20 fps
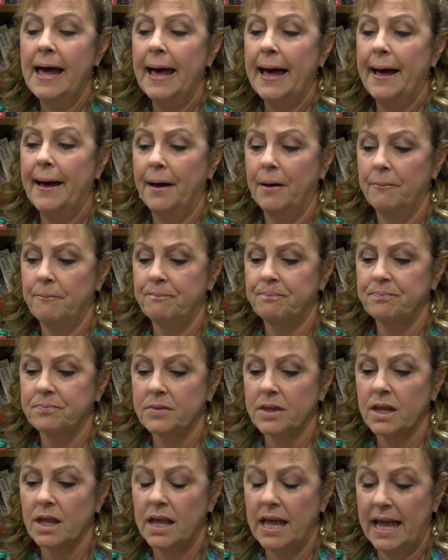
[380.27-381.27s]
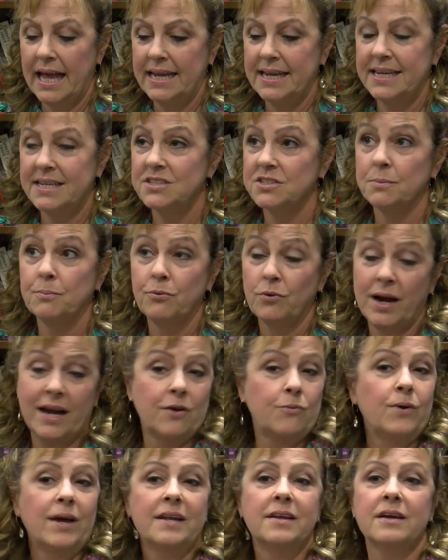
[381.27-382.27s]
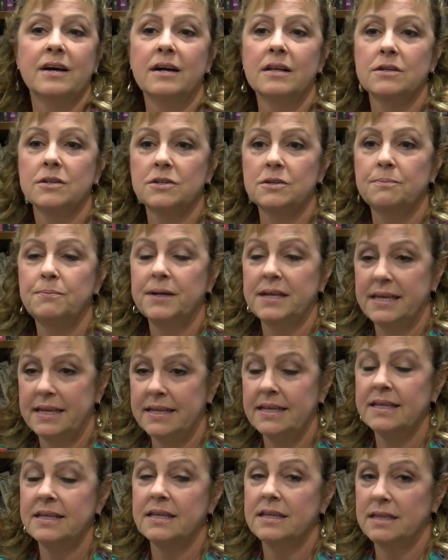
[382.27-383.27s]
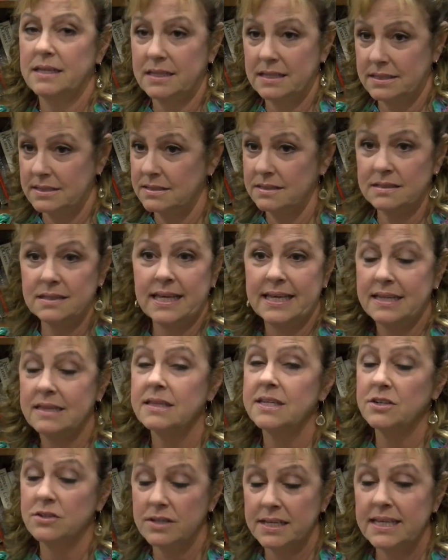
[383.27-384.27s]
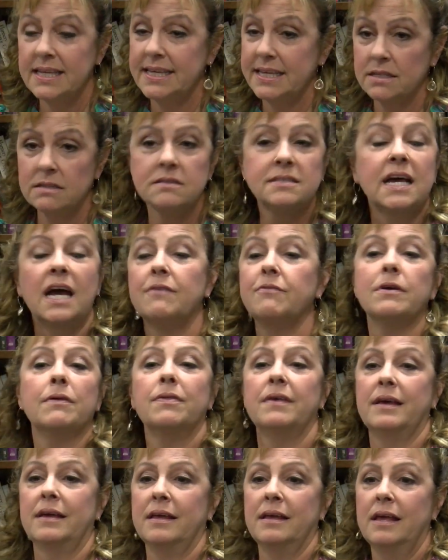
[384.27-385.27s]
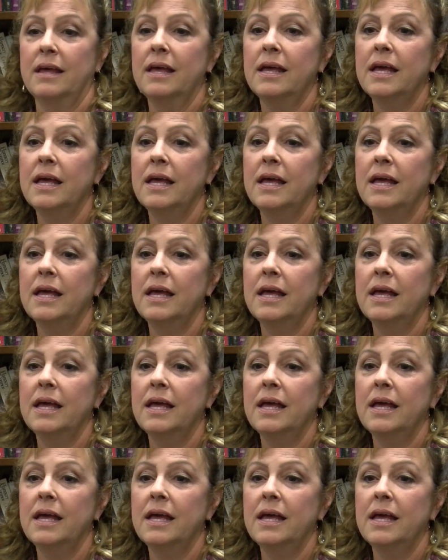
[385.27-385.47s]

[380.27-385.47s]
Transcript: Um, and it is a bright red color, but it like literally kills everything